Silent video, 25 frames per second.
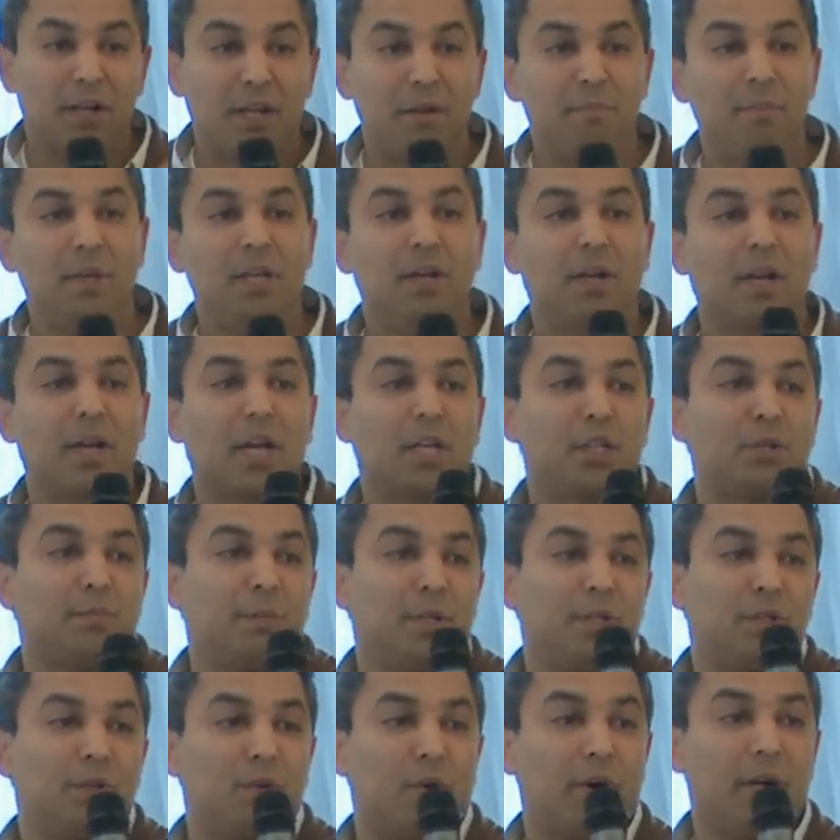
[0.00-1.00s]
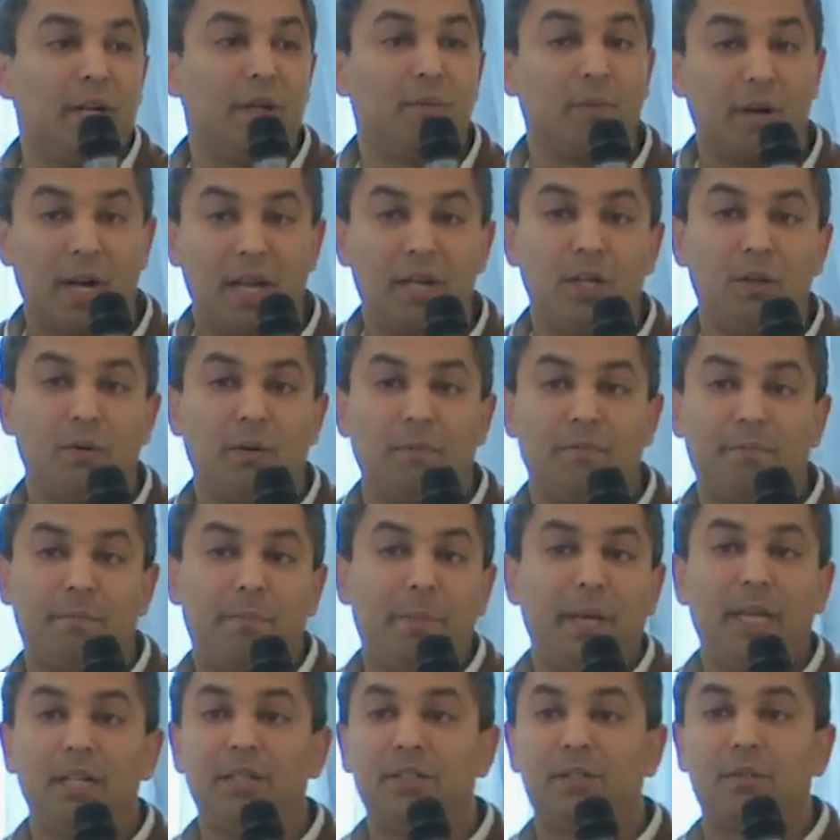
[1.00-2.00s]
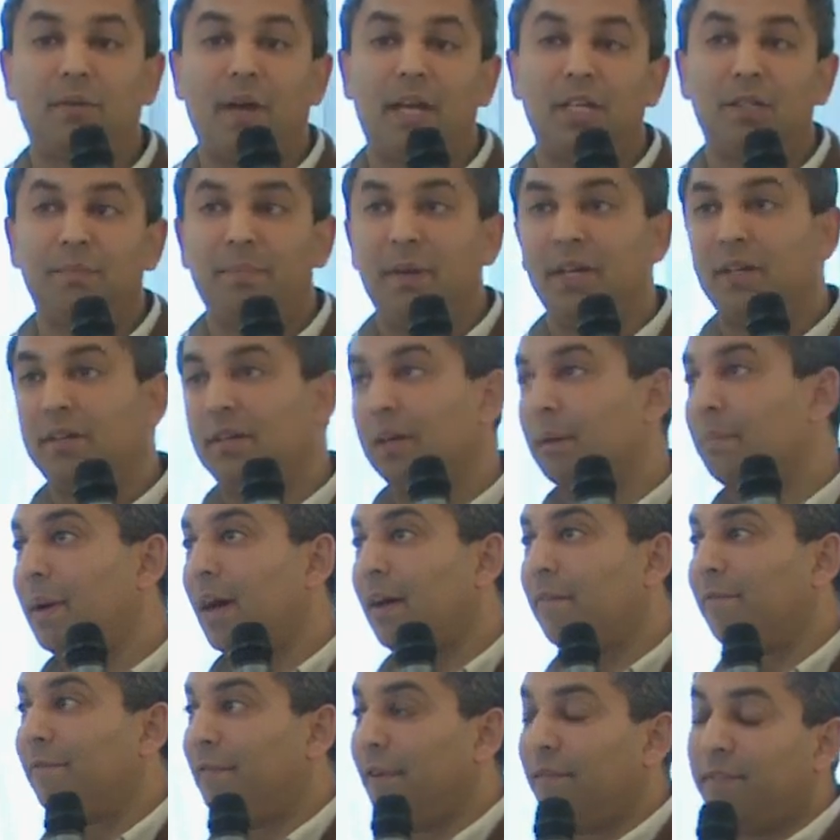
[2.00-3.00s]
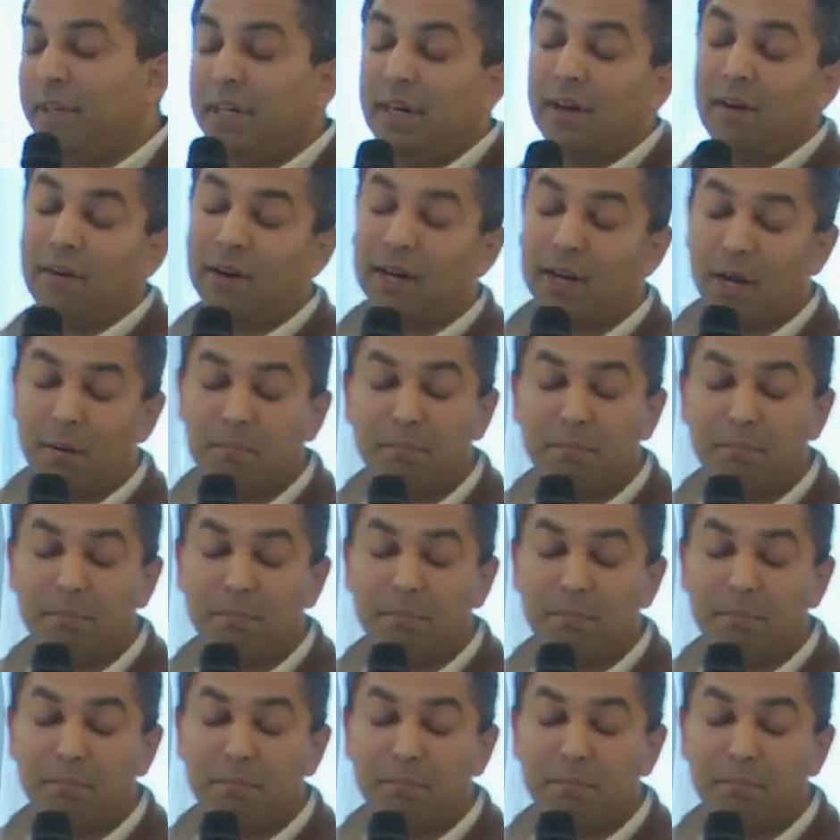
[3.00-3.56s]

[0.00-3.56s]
give me a customer story. When I do a pitch, so I speak to about 1,500